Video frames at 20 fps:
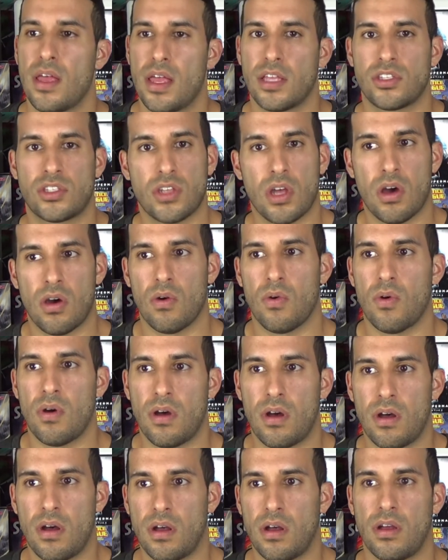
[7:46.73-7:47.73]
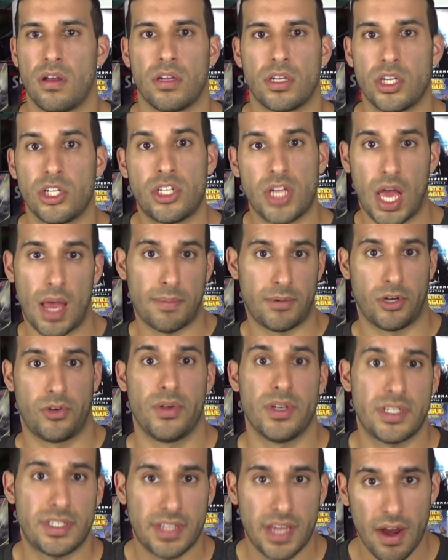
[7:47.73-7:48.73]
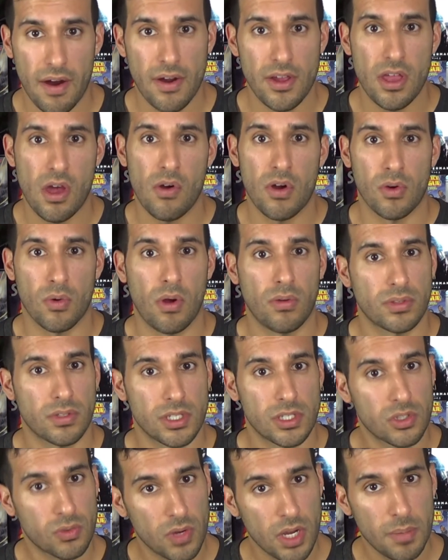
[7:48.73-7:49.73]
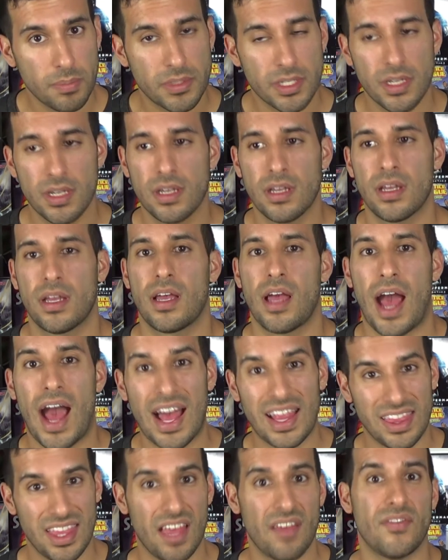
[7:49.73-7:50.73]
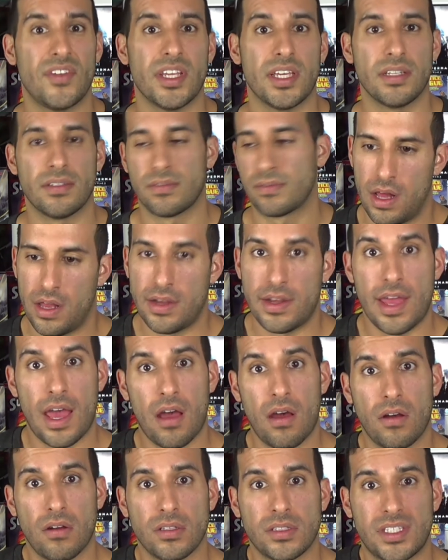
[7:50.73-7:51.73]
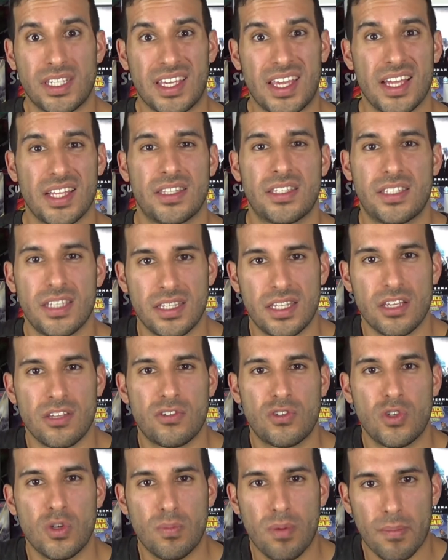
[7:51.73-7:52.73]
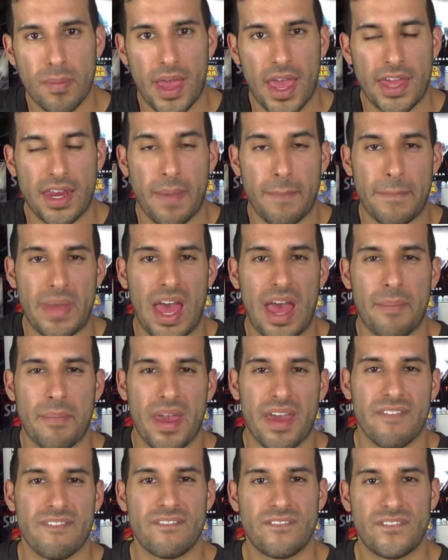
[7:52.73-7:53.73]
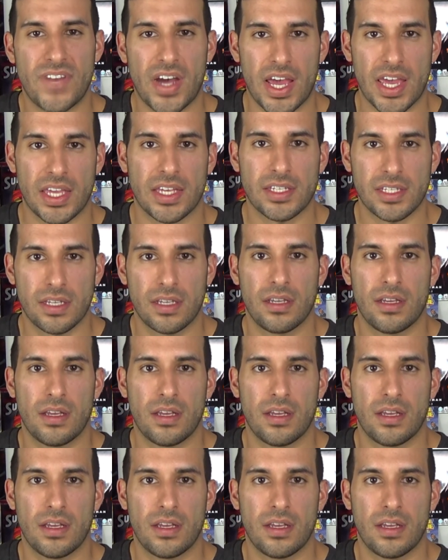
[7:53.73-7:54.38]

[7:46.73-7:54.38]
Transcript: So, good job to Chris Terrio who wrote the script. I loved it. Now, to get to the Superman and Batman fight.